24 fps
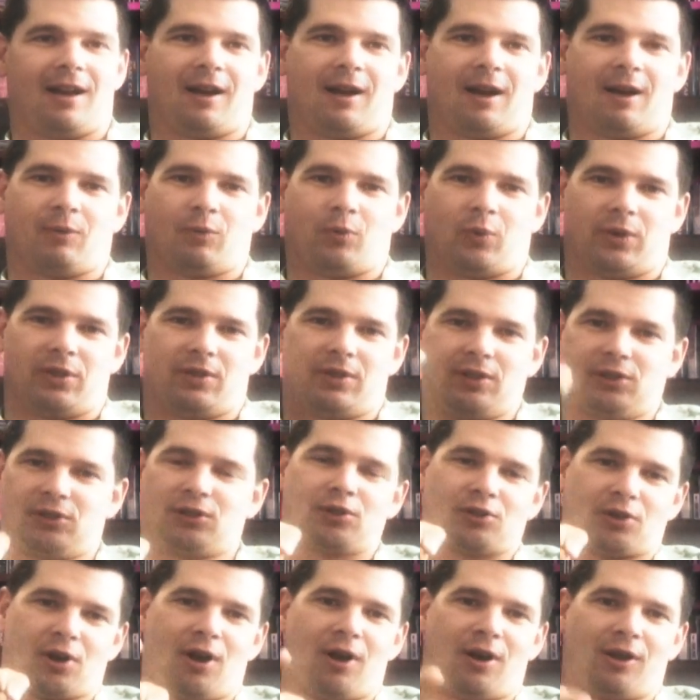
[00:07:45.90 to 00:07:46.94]
when this
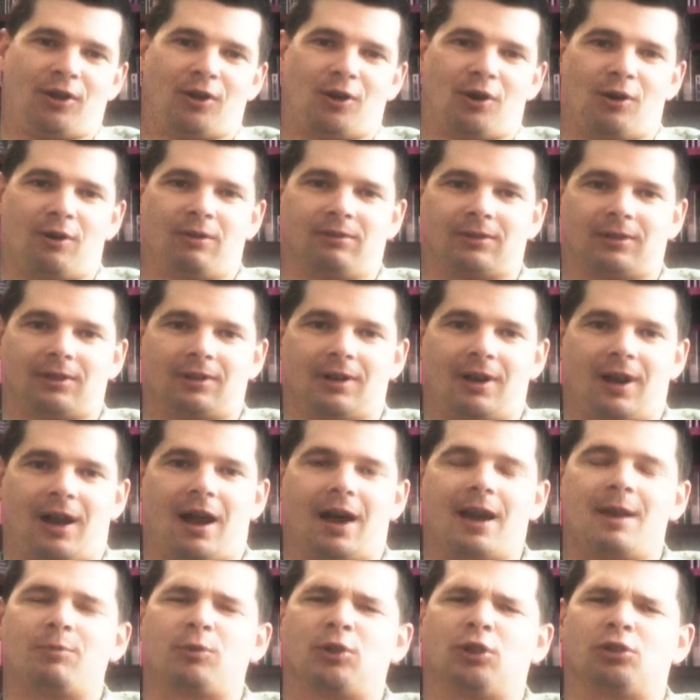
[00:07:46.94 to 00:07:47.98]
is all over,
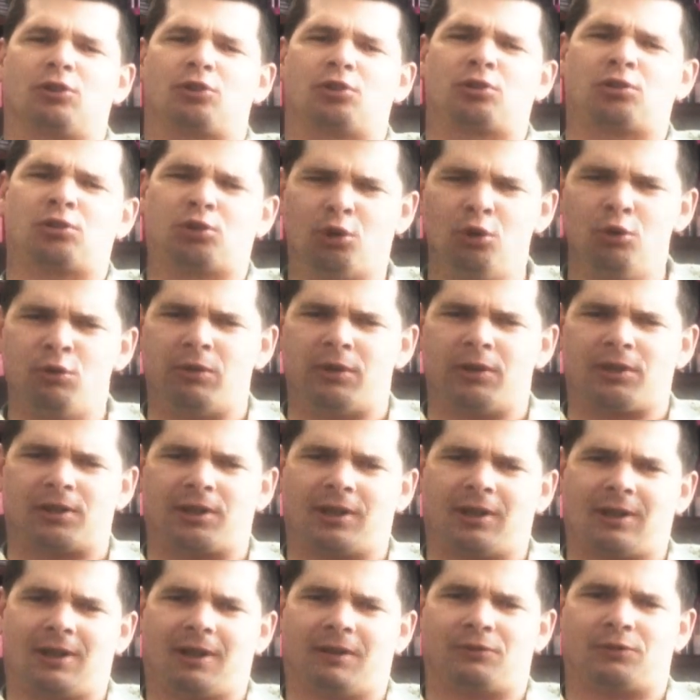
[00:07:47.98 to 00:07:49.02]
I'm going to sue the
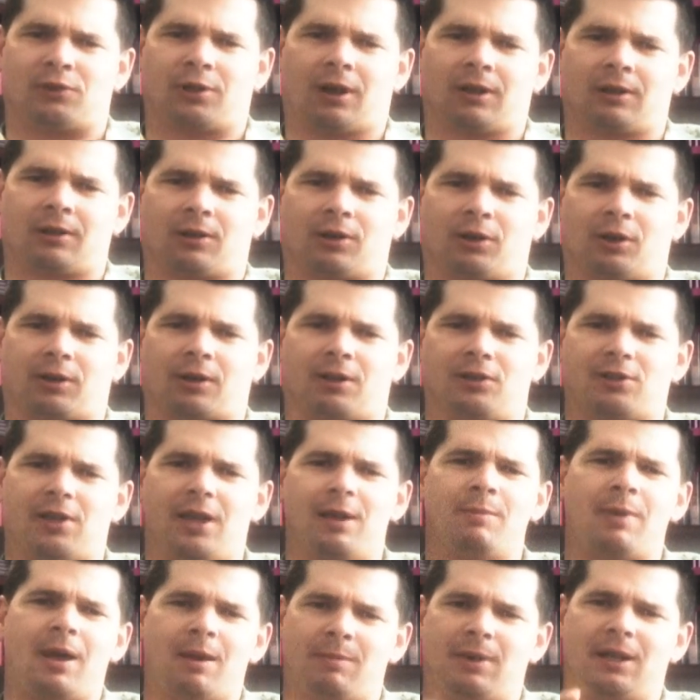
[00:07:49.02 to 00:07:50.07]
city of Dunkirk because they
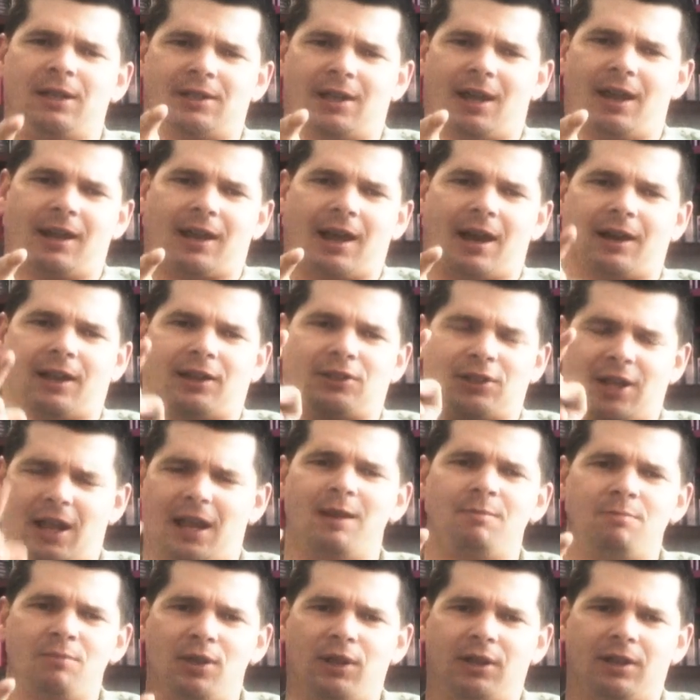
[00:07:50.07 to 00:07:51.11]
made me take out a $10
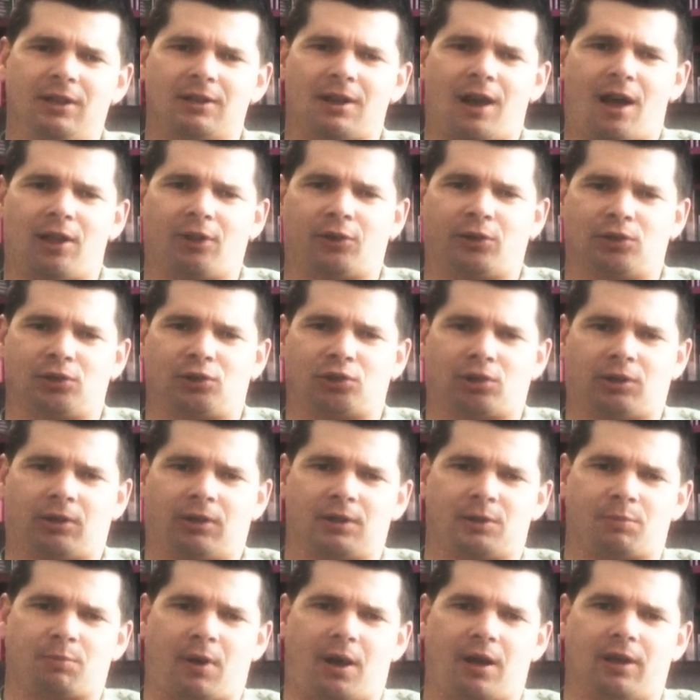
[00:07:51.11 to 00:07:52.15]
million
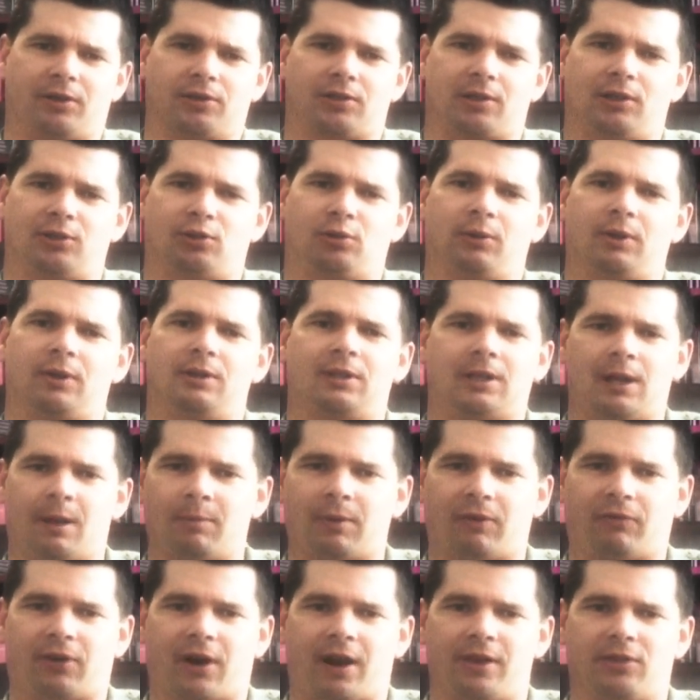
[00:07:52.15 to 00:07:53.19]
insurance policy to
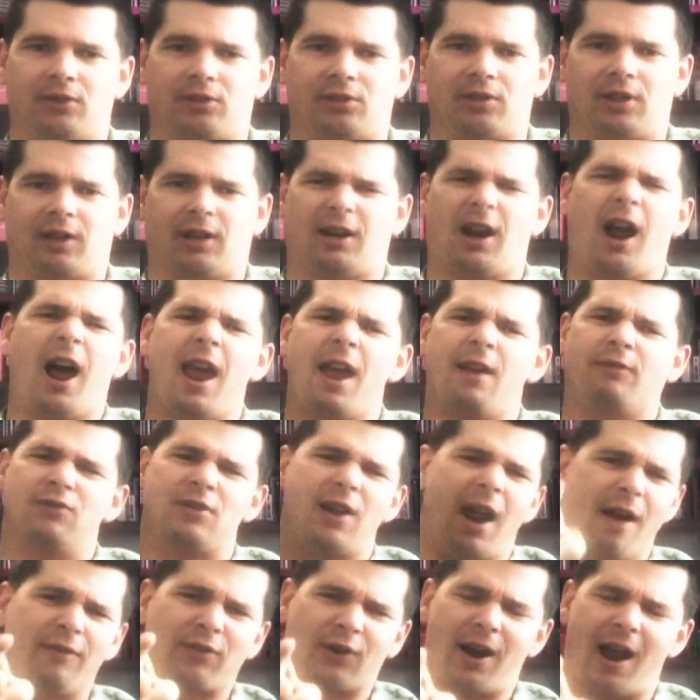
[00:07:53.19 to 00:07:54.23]
indemnify the city, and I have
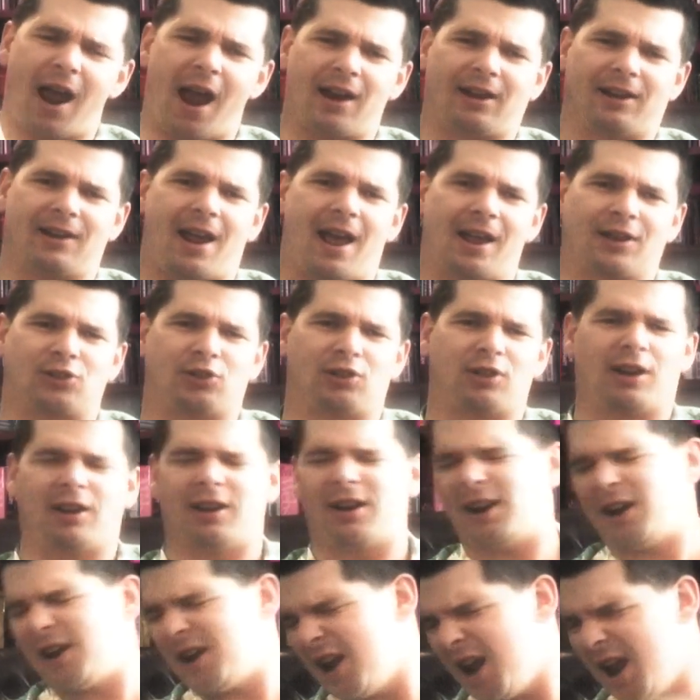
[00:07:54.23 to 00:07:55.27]
never had an accident
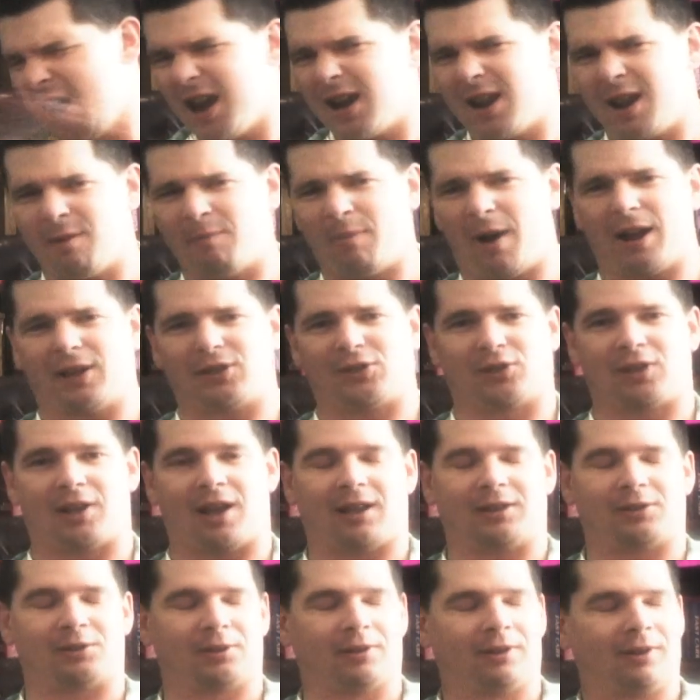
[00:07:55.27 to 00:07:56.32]
on any of my
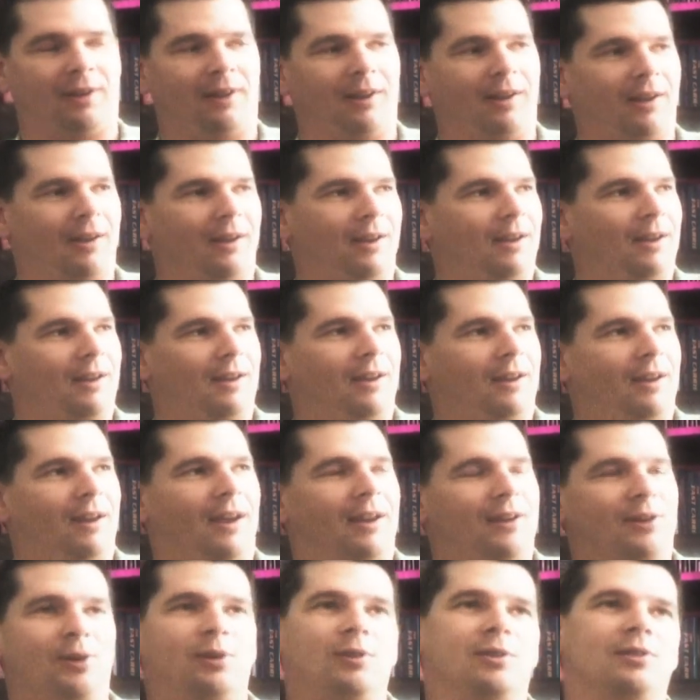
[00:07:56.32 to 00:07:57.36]
sets.
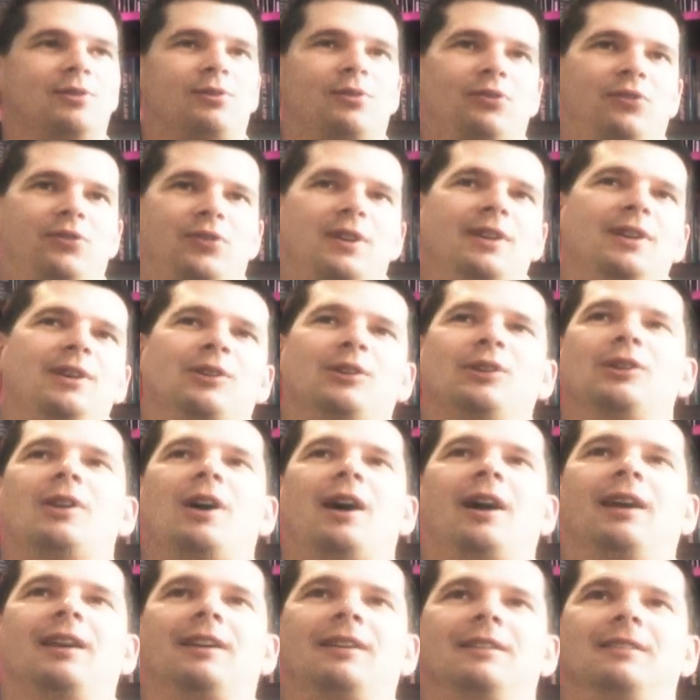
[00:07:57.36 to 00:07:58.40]
And you just feel
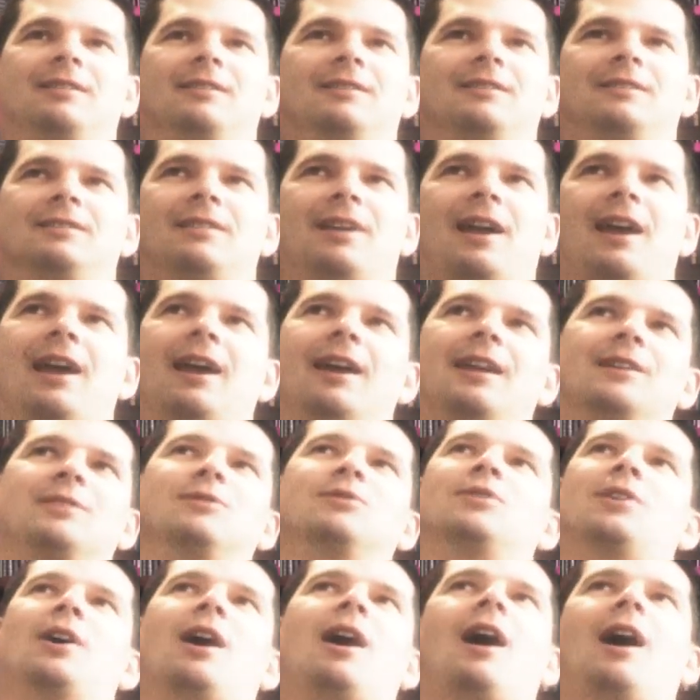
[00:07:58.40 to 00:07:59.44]
like the hand of
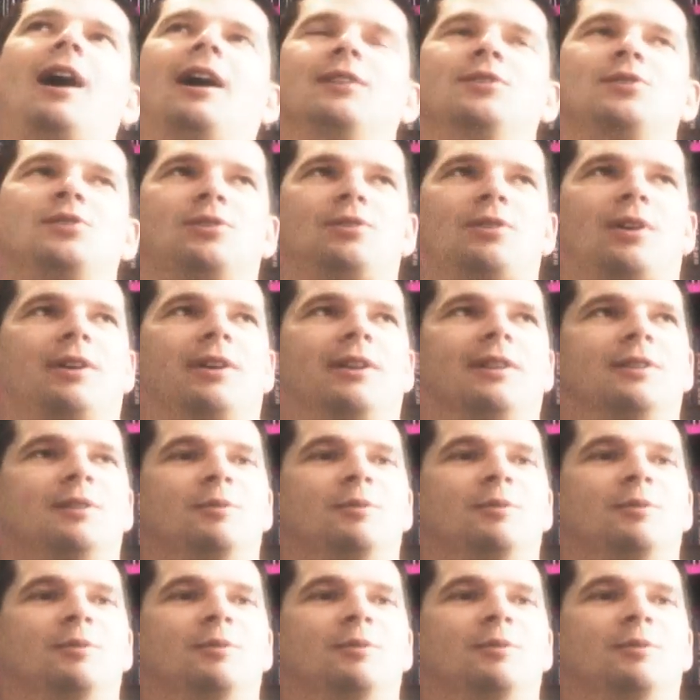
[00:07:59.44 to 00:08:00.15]
God starting to